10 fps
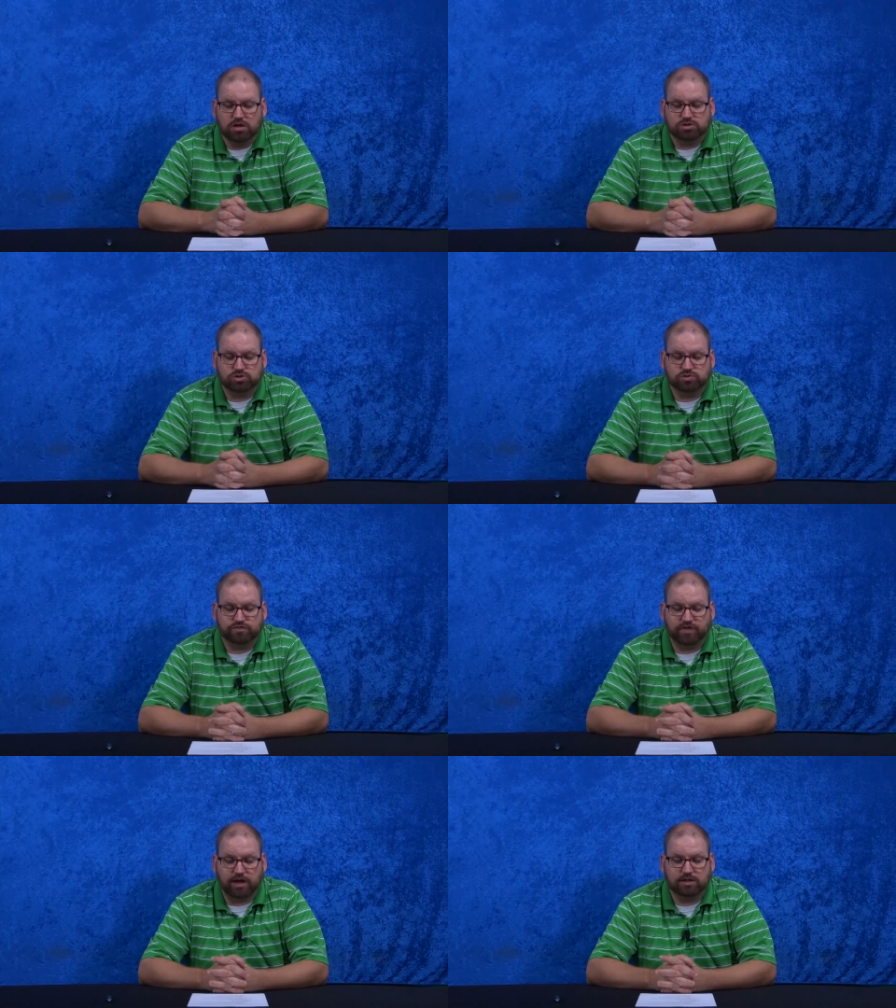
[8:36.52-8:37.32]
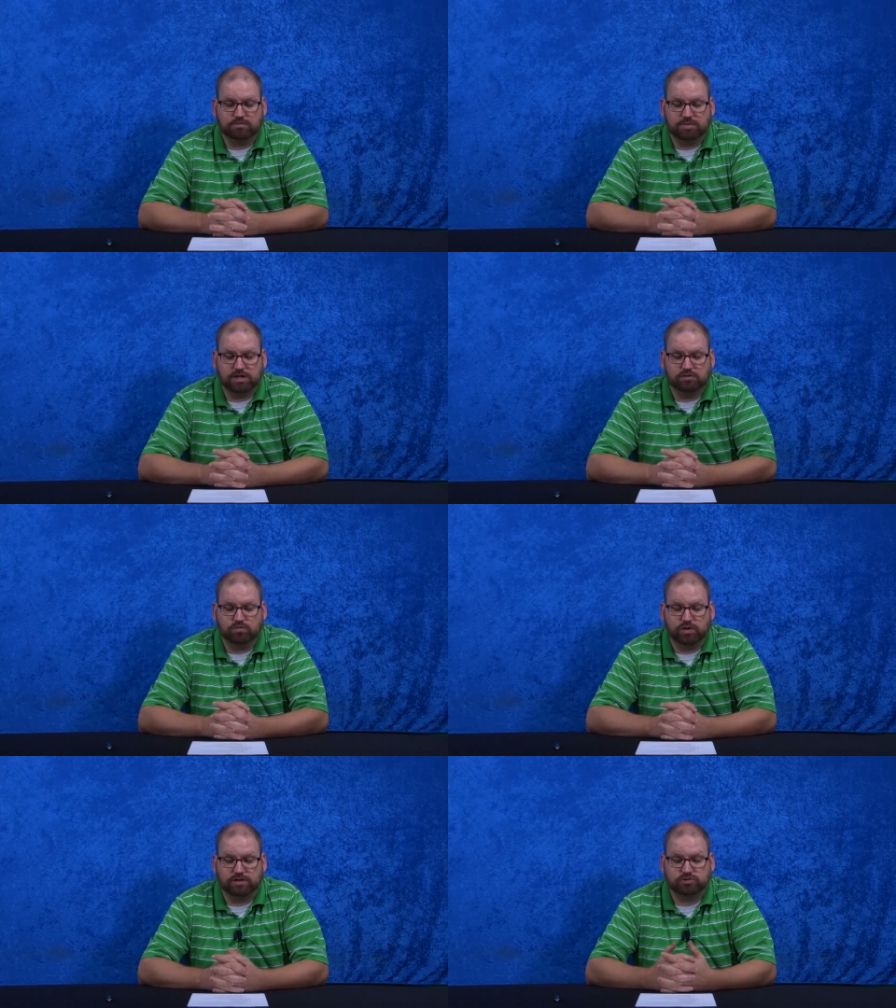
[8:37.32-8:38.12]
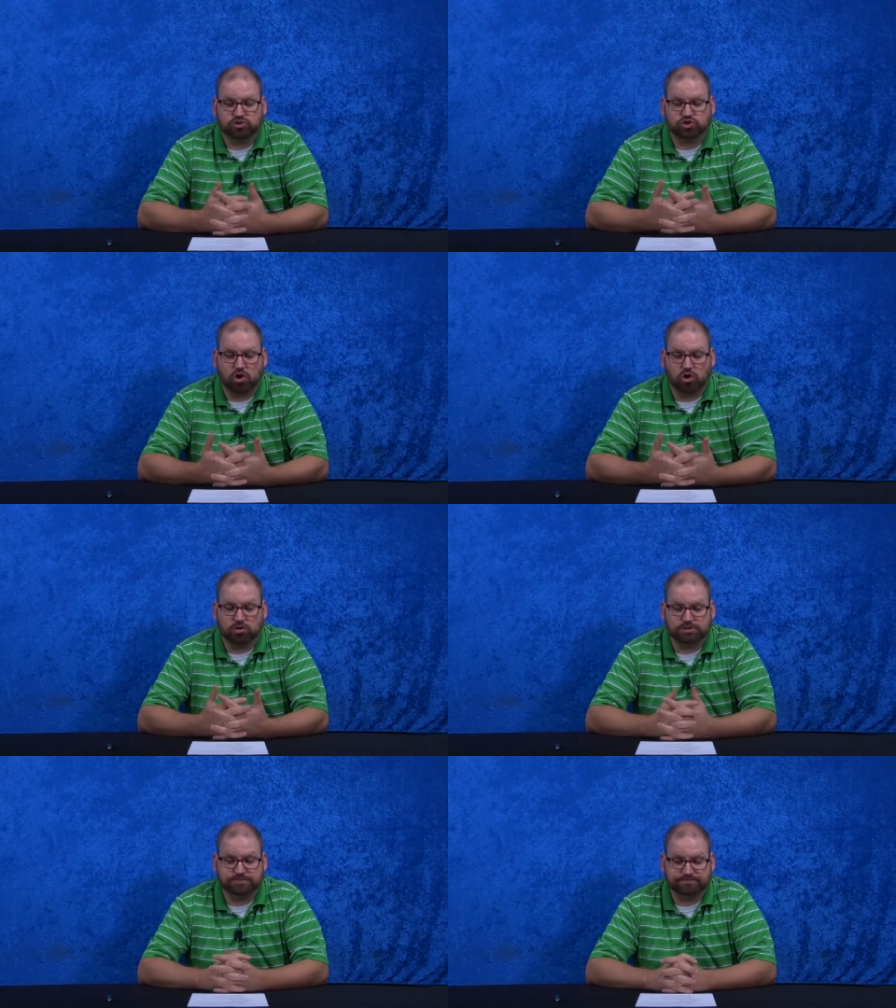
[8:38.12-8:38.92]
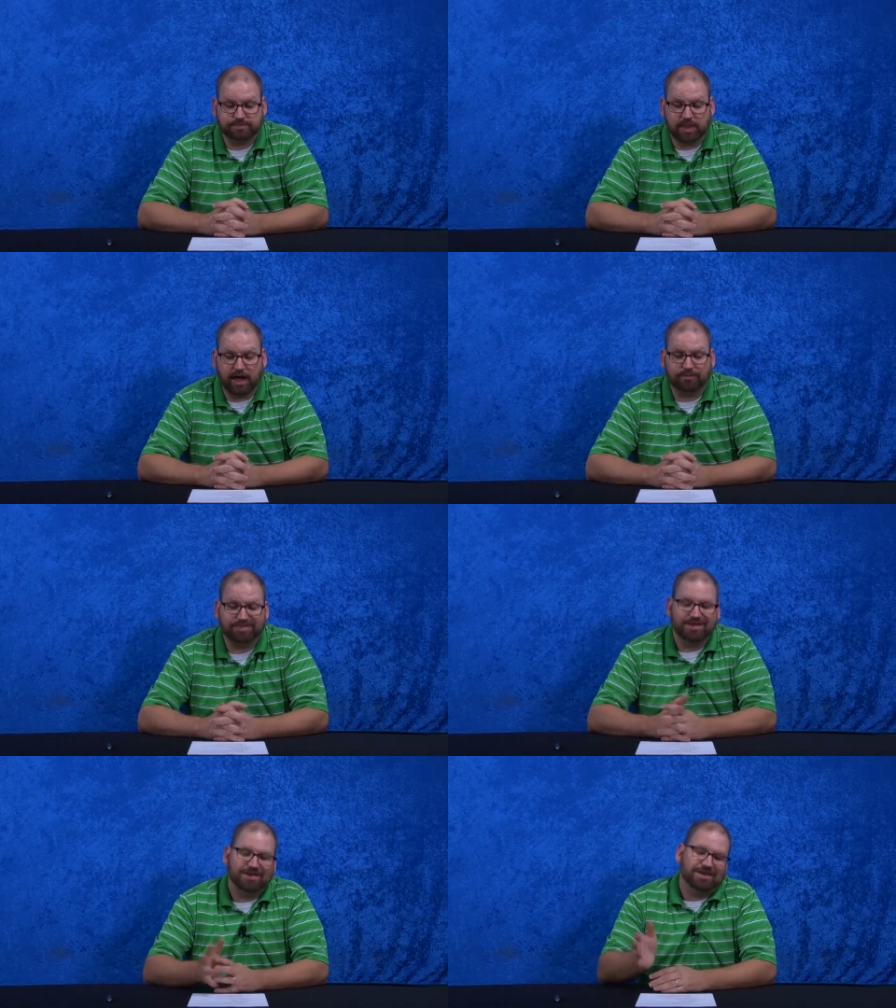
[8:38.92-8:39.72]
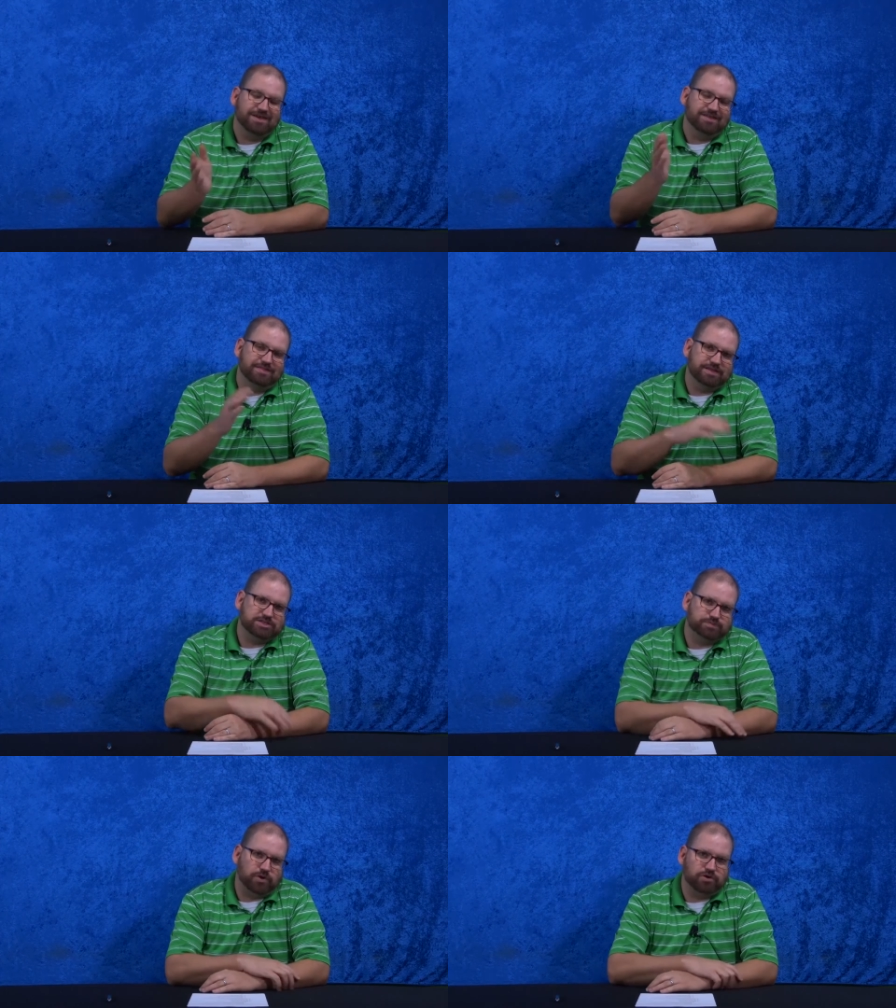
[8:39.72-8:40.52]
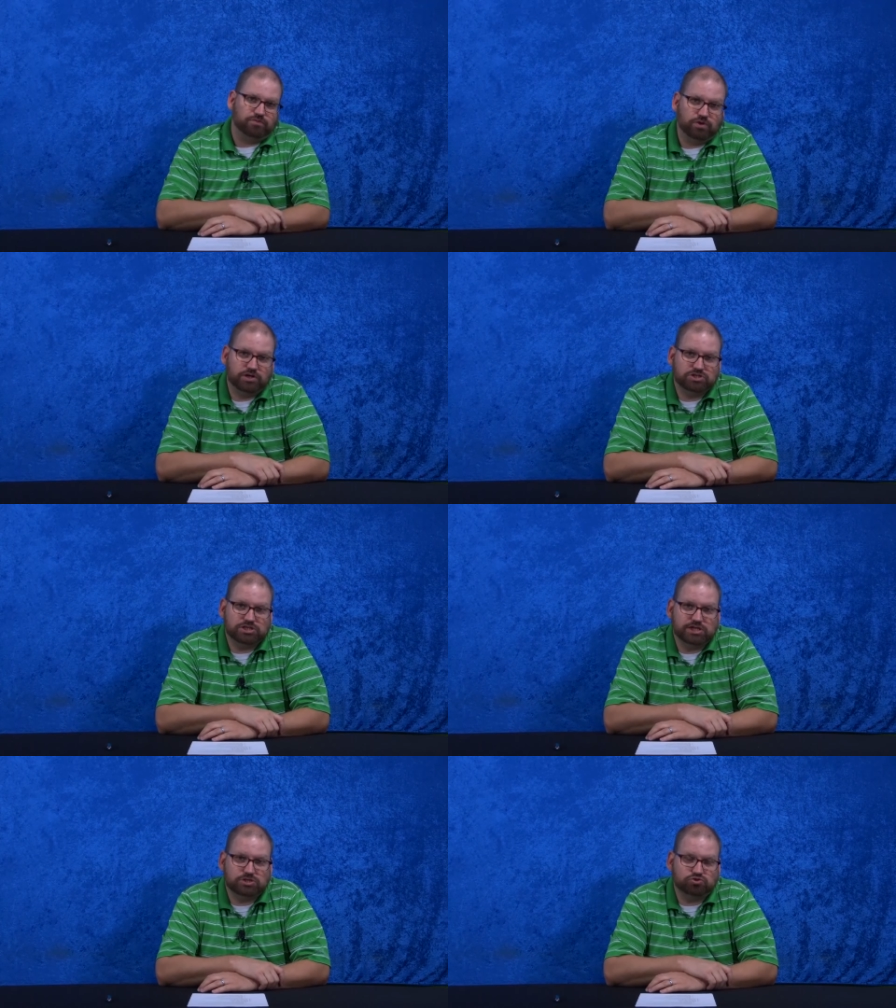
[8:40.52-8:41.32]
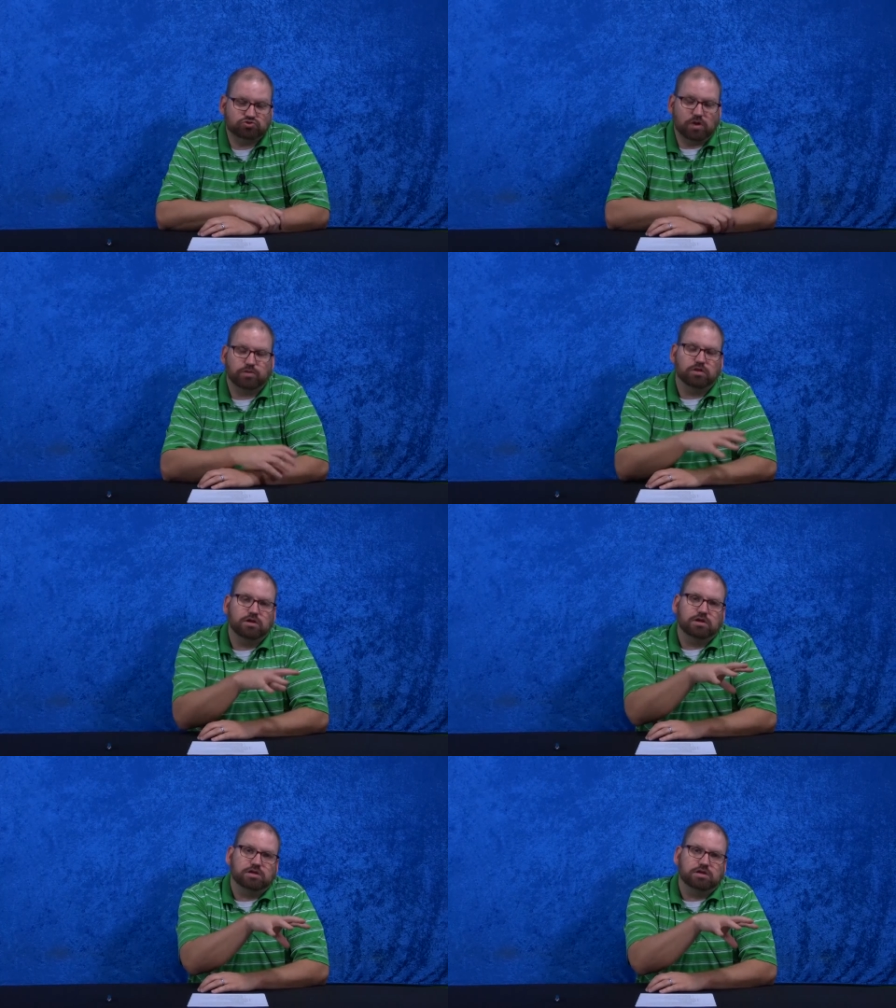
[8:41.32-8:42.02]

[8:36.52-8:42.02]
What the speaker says: to finally meet with Charles. Now, this is part of where she gets in trouble.